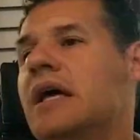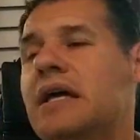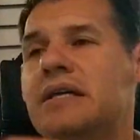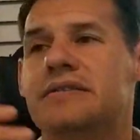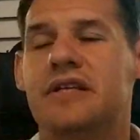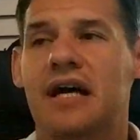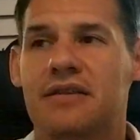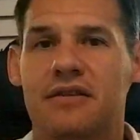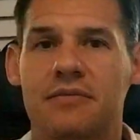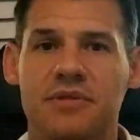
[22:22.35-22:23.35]
he's
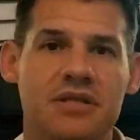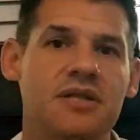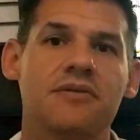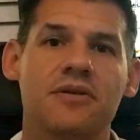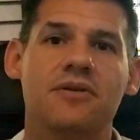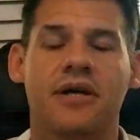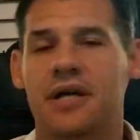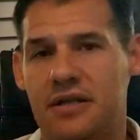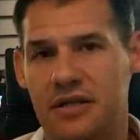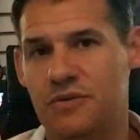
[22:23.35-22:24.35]
got the material,
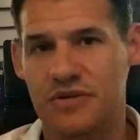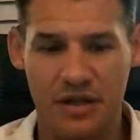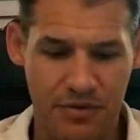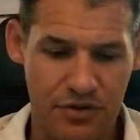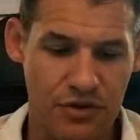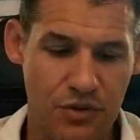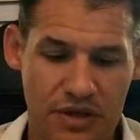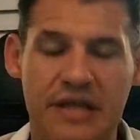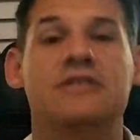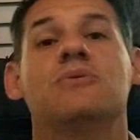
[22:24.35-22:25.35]
and he was able to do it, and
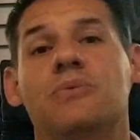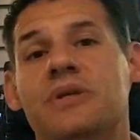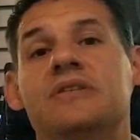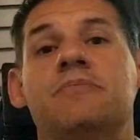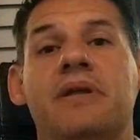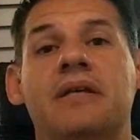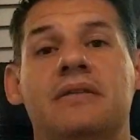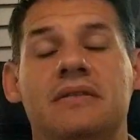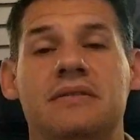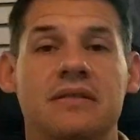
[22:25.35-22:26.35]
that's what we explained
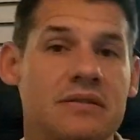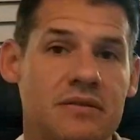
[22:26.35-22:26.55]
in scene